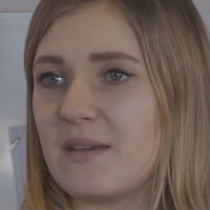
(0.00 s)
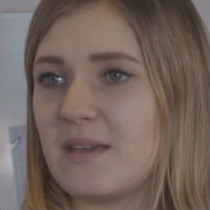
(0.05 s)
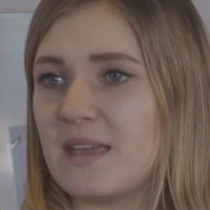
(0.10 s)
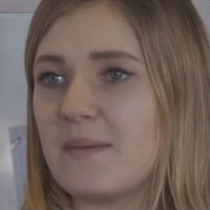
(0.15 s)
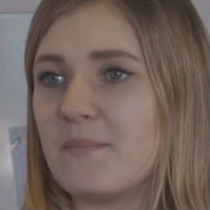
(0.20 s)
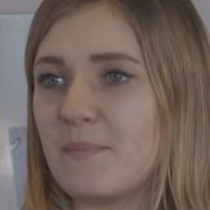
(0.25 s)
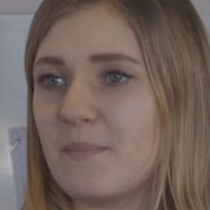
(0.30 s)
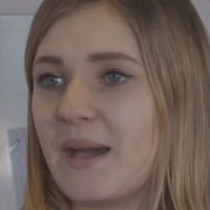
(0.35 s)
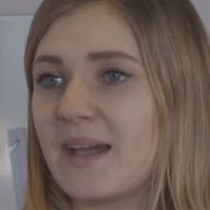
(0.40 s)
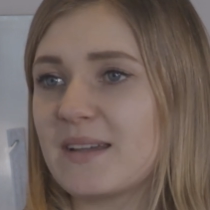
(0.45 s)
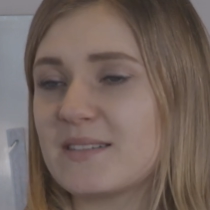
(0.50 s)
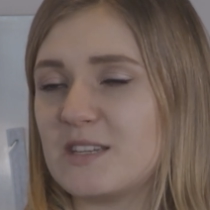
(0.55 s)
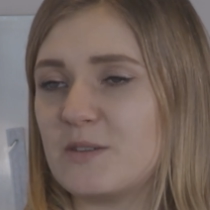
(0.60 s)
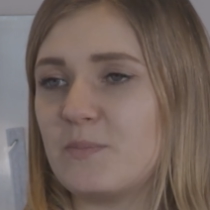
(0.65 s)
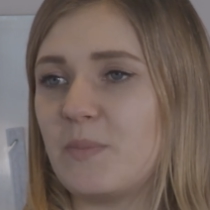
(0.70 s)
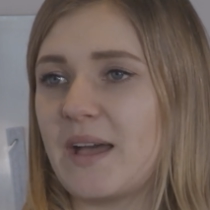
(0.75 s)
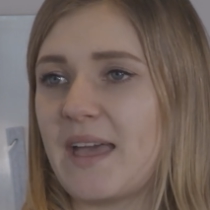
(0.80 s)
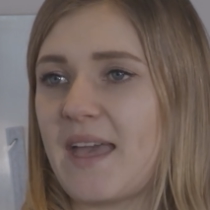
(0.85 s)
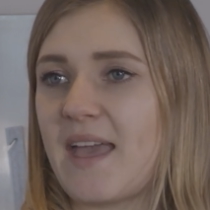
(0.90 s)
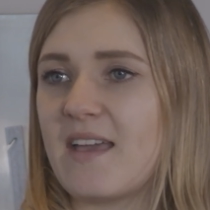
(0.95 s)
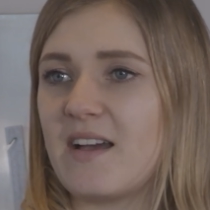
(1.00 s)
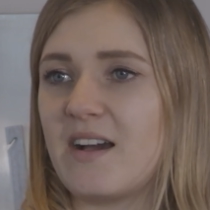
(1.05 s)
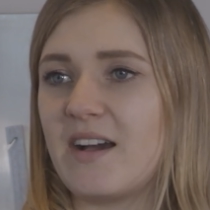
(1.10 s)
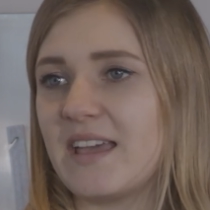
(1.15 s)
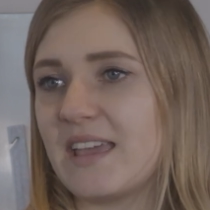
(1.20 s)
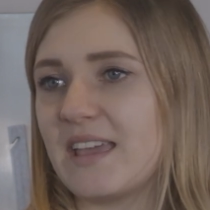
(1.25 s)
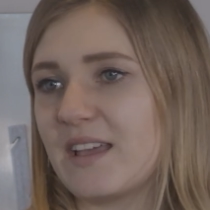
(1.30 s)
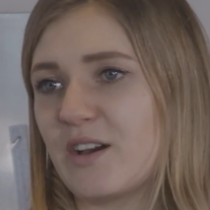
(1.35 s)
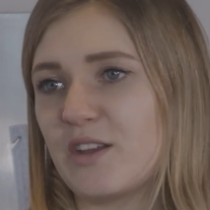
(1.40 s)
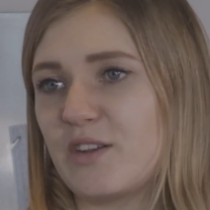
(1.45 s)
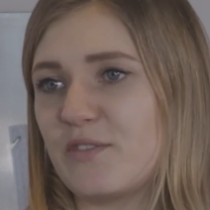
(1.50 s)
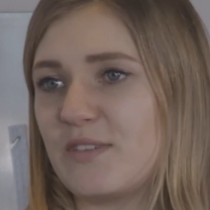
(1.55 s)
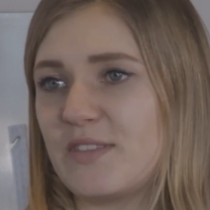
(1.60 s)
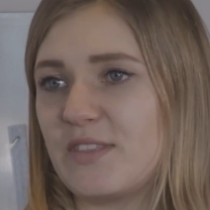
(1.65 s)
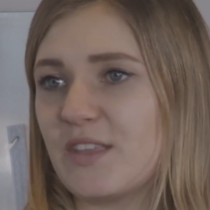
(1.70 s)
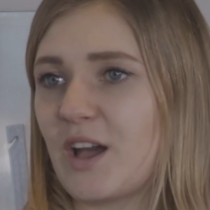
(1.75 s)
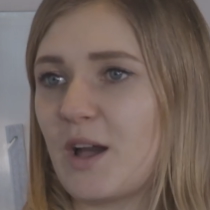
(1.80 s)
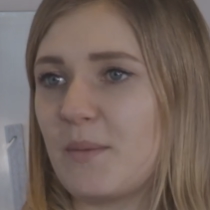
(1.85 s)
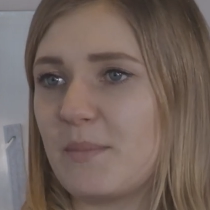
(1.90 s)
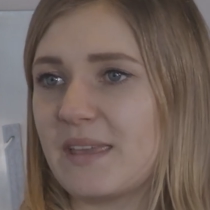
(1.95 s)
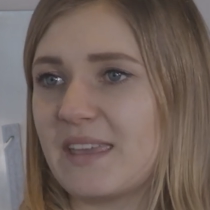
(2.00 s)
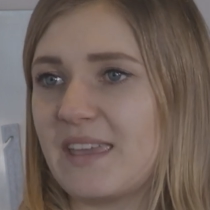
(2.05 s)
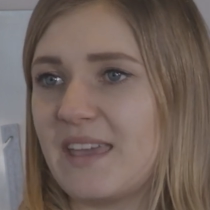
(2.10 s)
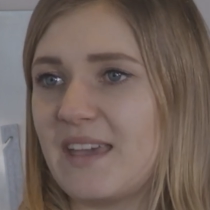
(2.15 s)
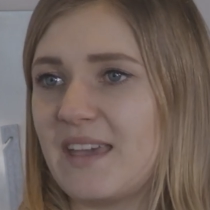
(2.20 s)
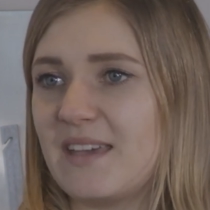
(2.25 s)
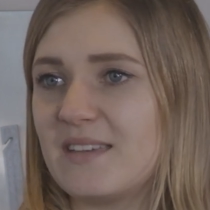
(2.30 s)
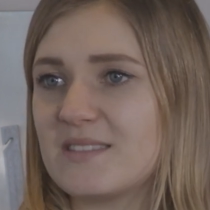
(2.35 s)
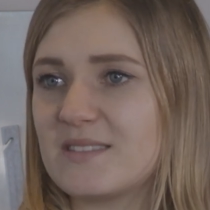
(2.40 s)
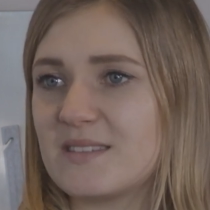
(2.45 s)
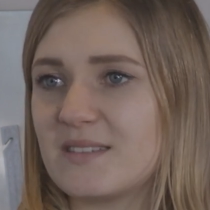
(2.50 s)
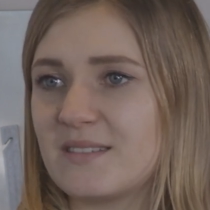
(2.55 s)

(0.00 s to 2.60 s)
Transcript: impacted by ai kind of in the coming years